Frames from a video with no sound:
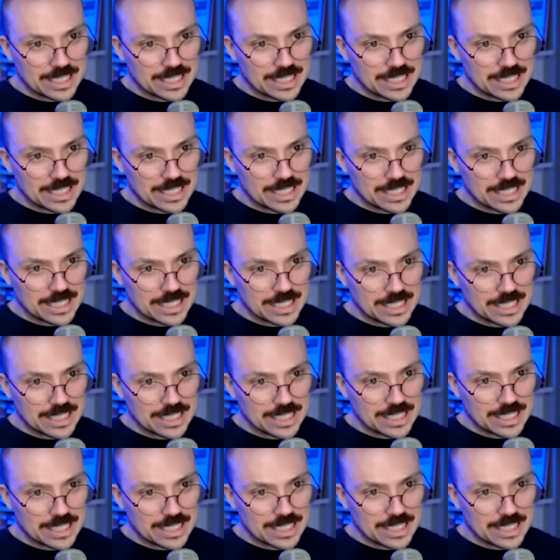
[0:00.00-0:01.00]

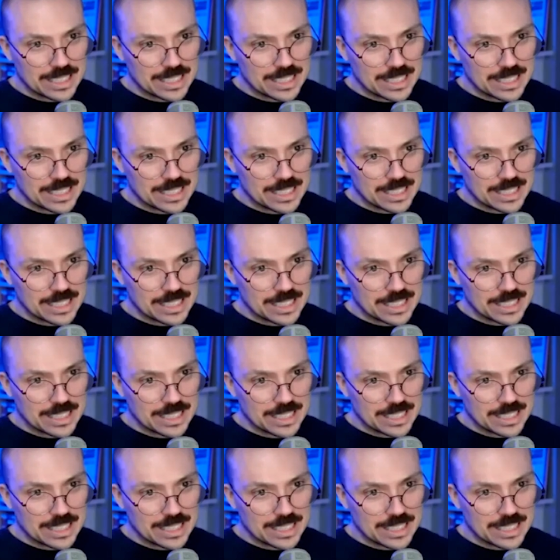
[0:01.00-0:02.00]

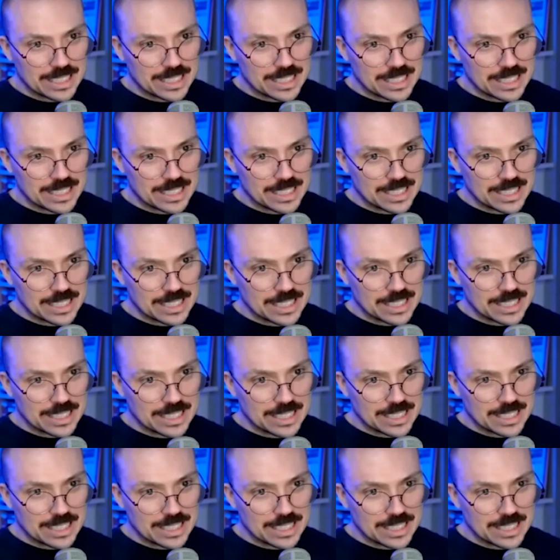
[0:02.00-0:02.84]
The person shown says nothing.